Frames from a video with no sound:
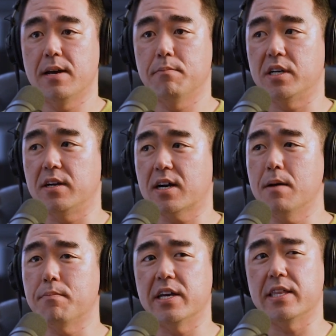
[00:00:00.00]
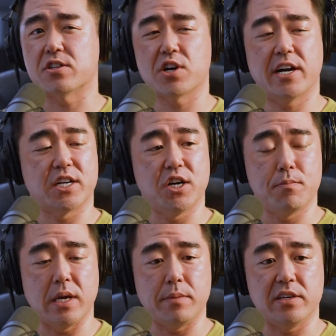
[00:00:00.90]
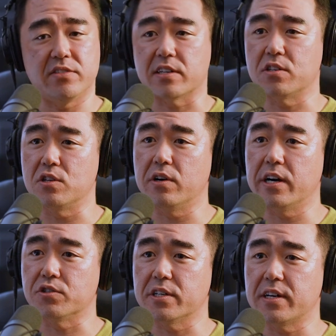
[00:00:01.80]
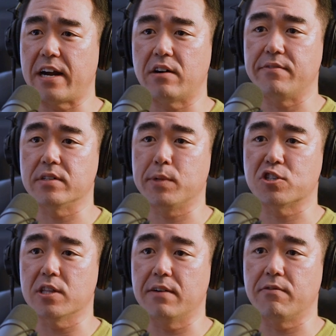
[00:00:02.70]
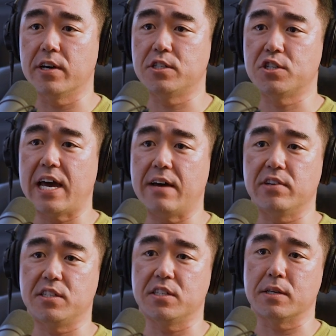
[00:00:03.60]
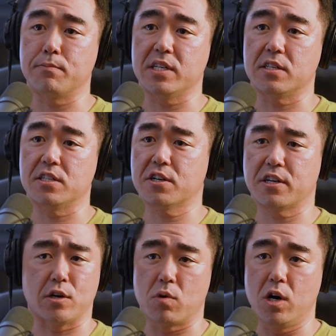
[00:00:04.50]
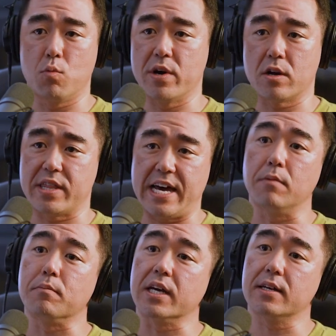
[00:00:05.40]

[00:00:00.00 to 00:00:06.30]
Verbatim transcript: But a company that's trying to go maybe 60 to 100, I don't have as much leverage. They have existing business. They're going to grow with or without me.